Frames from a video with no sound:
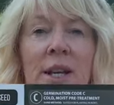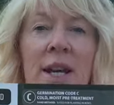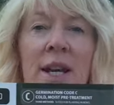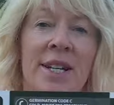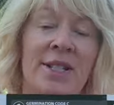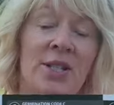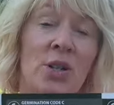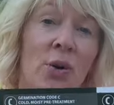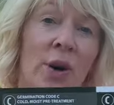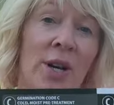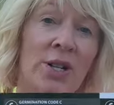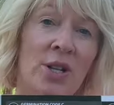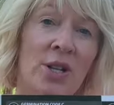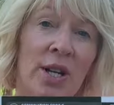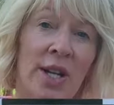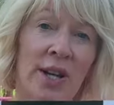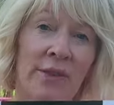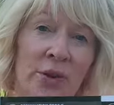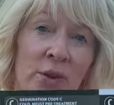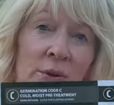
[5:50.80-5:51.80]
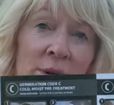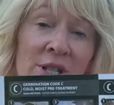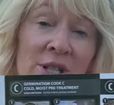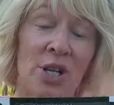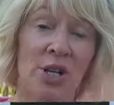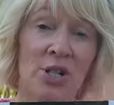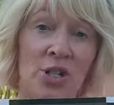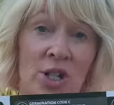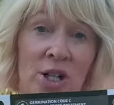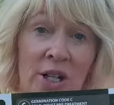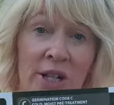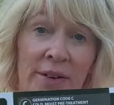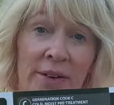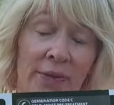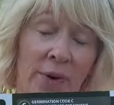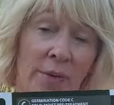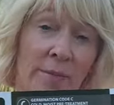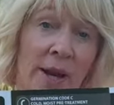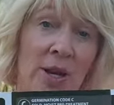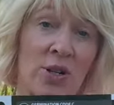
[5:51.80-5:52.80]
it's going to give you additional
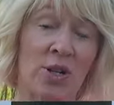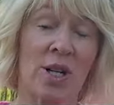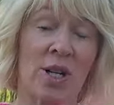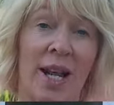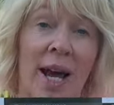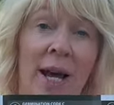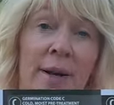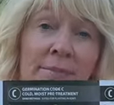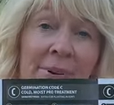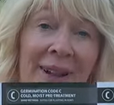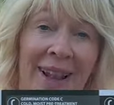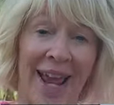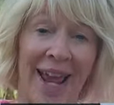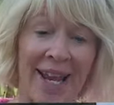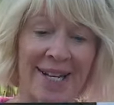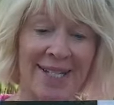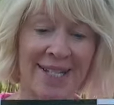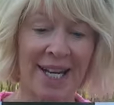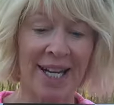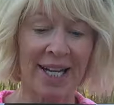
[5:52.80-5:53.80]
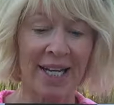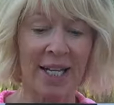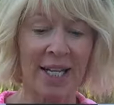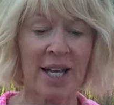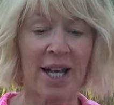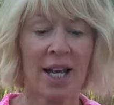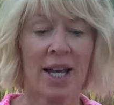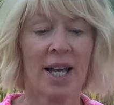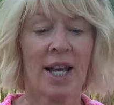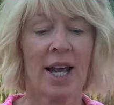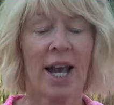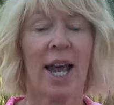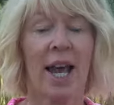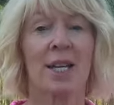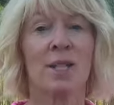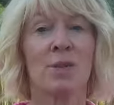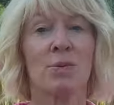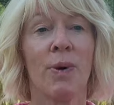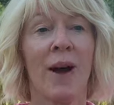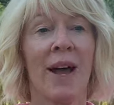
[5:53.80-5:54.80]
information on planting,
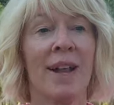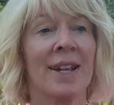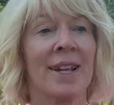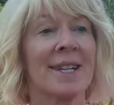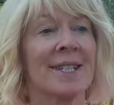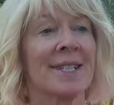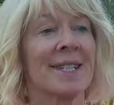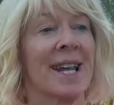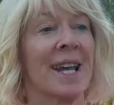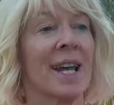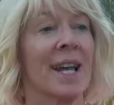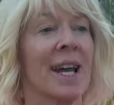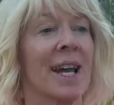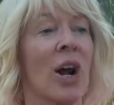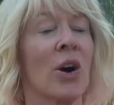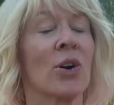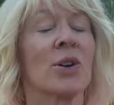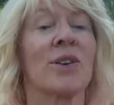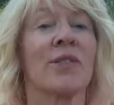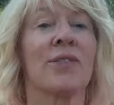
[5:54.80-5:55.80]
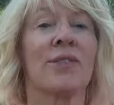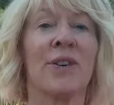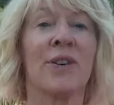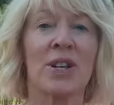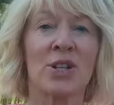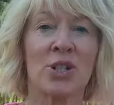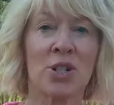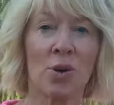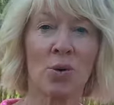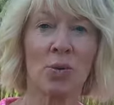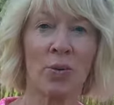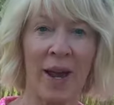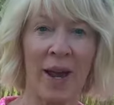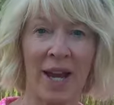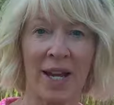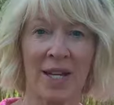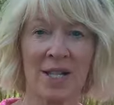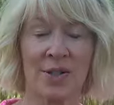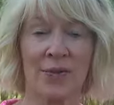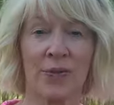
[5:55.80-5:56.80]
as well as artificial
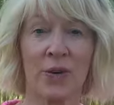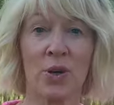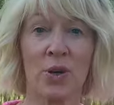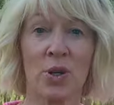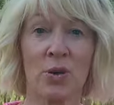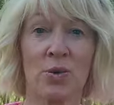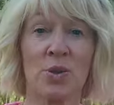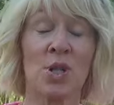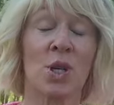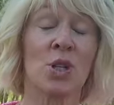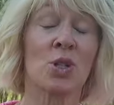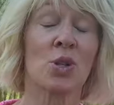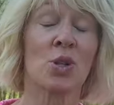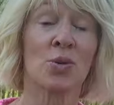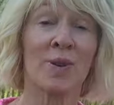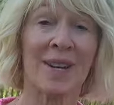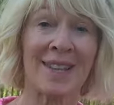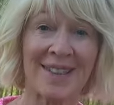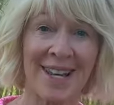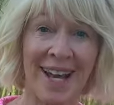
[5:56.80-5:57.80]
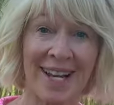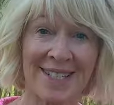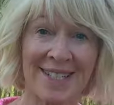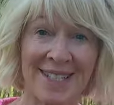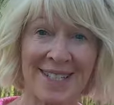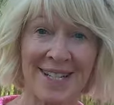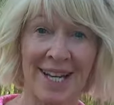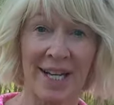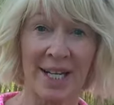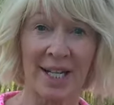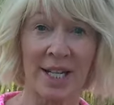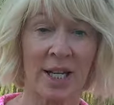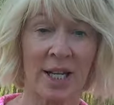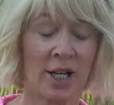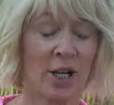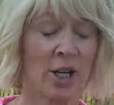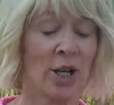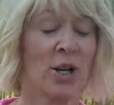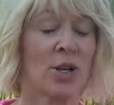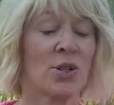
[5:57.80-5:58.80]
ways for you to treat that seed
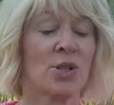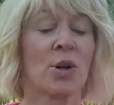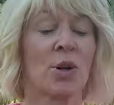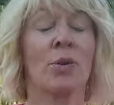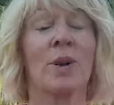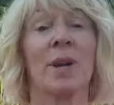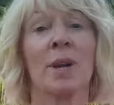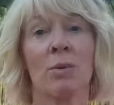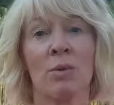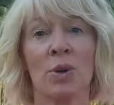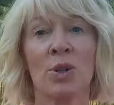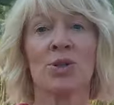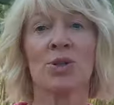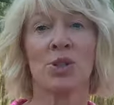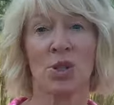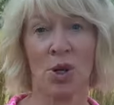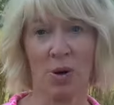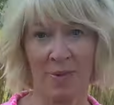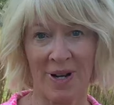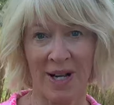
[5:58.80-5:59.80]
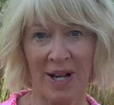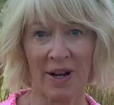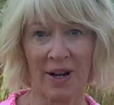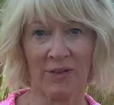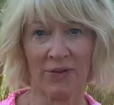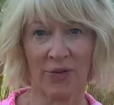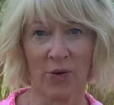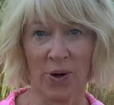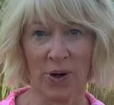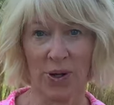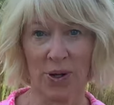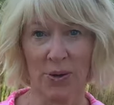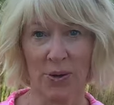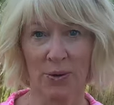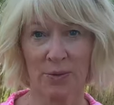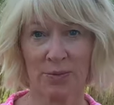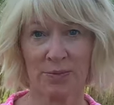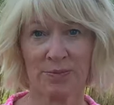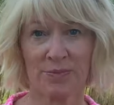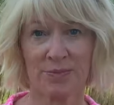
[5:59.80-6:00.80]
so it will germinate for
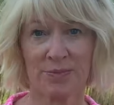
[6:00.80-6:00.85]
you.